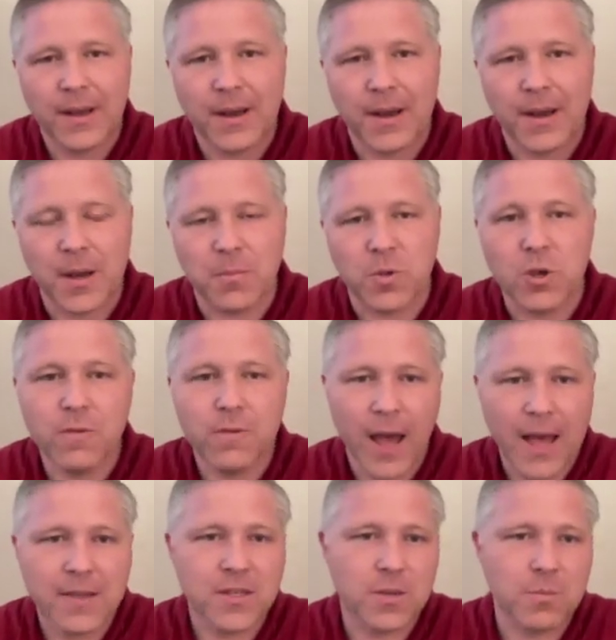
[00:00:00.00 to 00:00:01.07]
You've
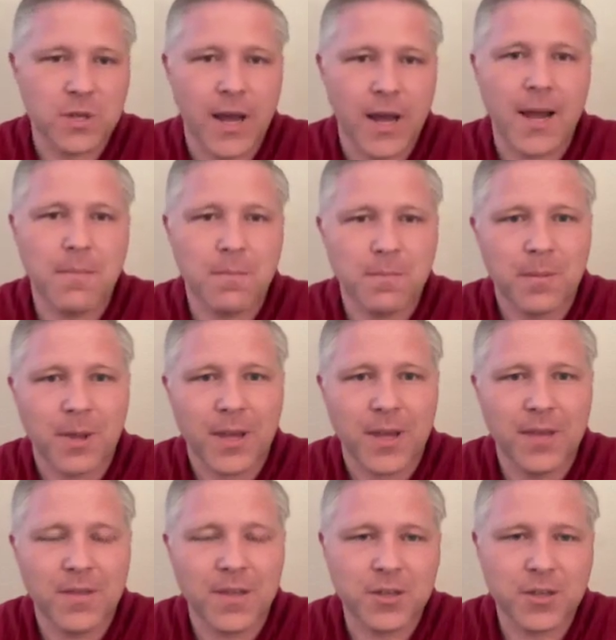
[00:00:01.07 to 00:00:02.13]
had some time
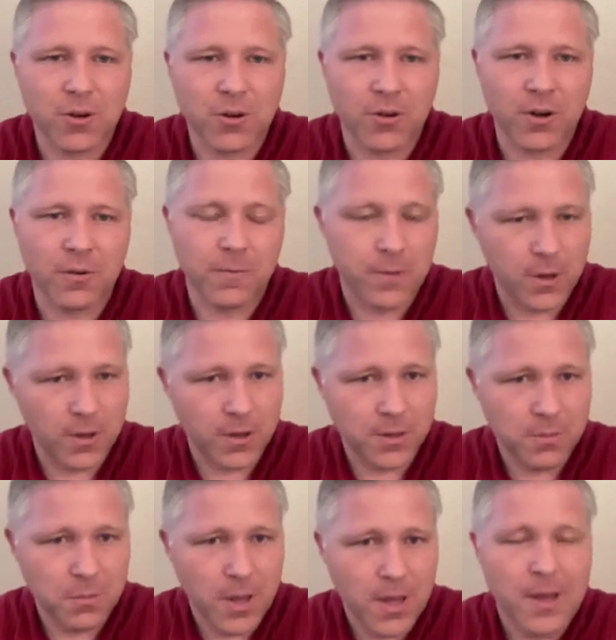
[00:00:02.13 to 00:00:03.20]
in this career
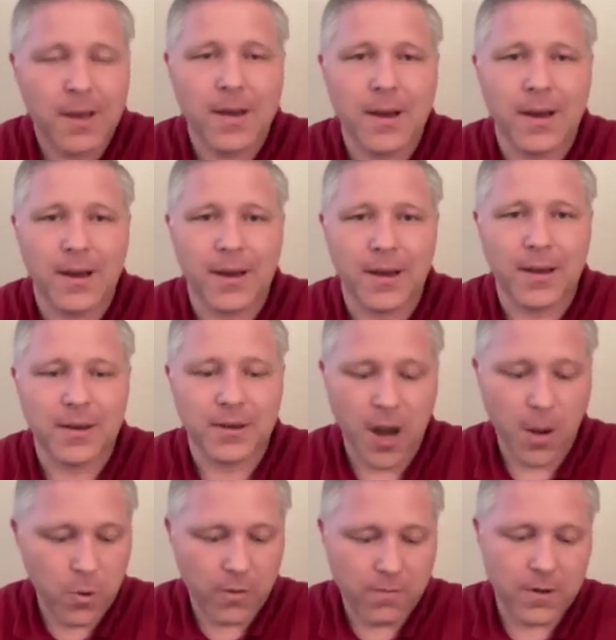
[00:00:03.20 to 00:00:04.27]
field, a
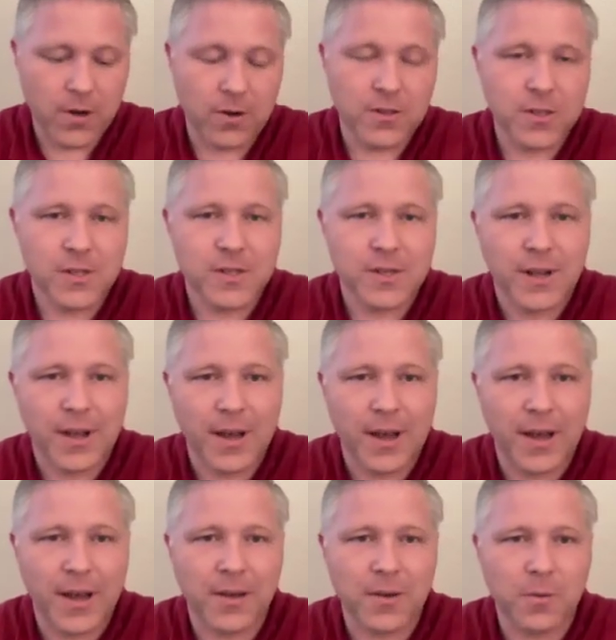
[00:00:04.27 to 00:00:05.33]
number of years.
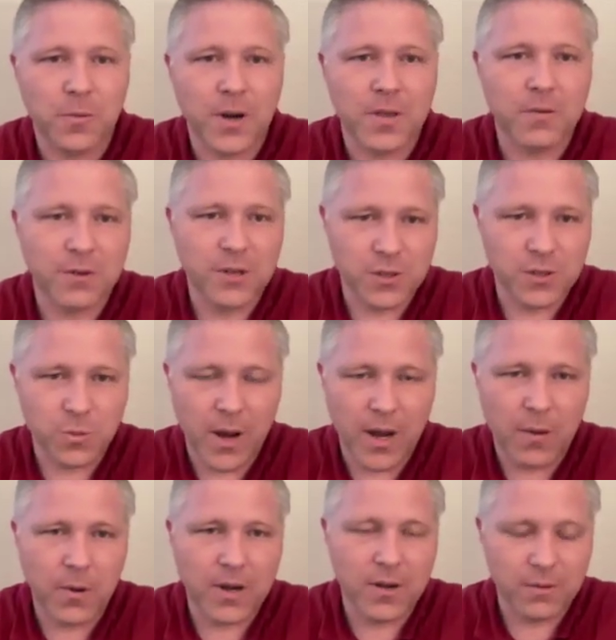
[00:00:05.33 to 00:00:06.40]
One of the reasons why
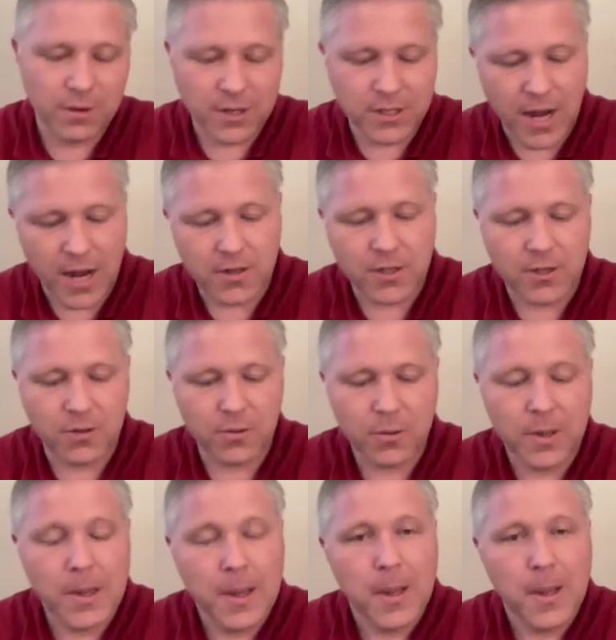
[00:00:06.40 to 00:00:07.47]
I wanted to reach out to you.
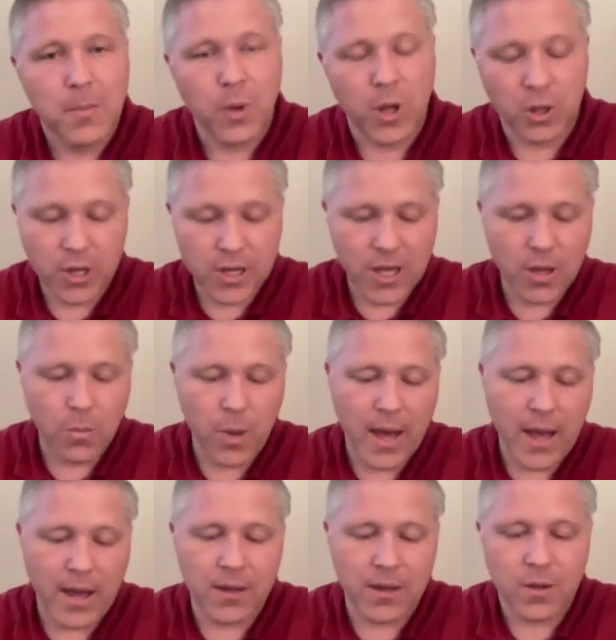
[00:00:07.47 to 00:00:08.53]
But looking
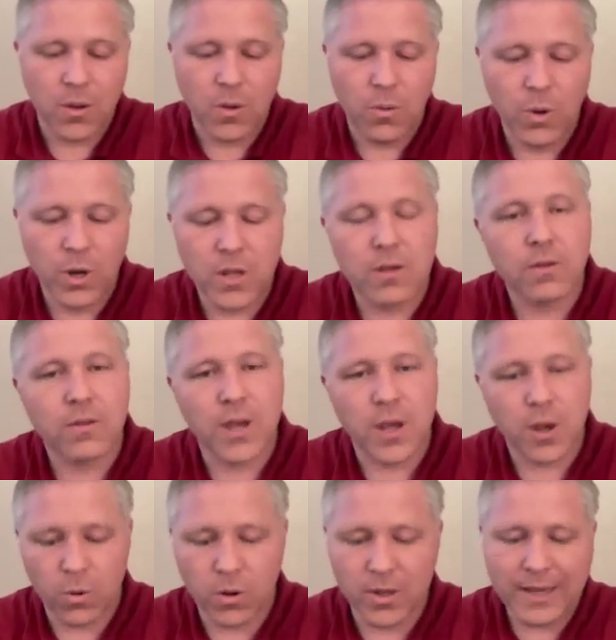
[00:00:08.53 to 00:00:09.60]
back, what do you
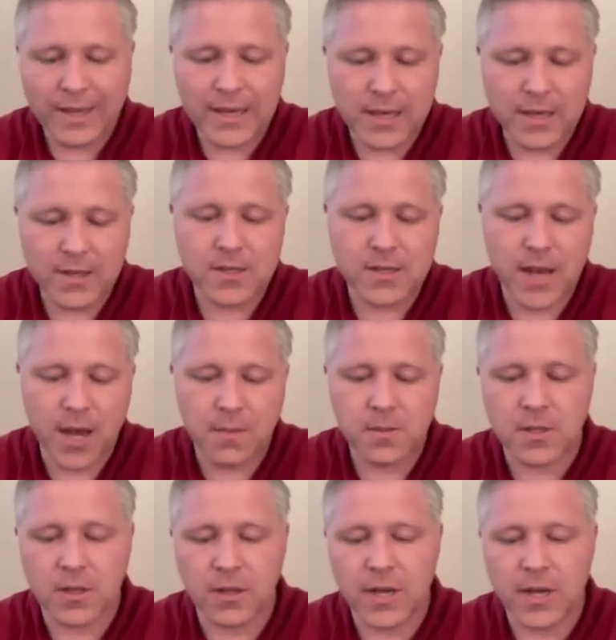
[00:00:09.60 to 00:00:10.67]
think were the key
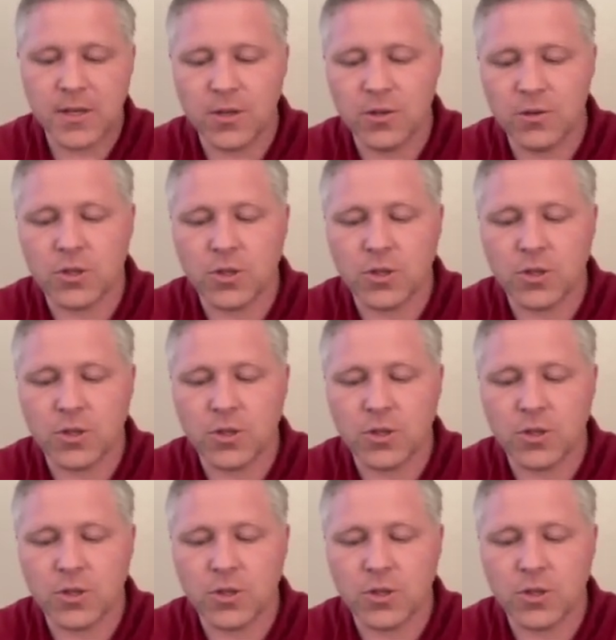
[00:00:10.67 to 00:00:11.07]
steps that led you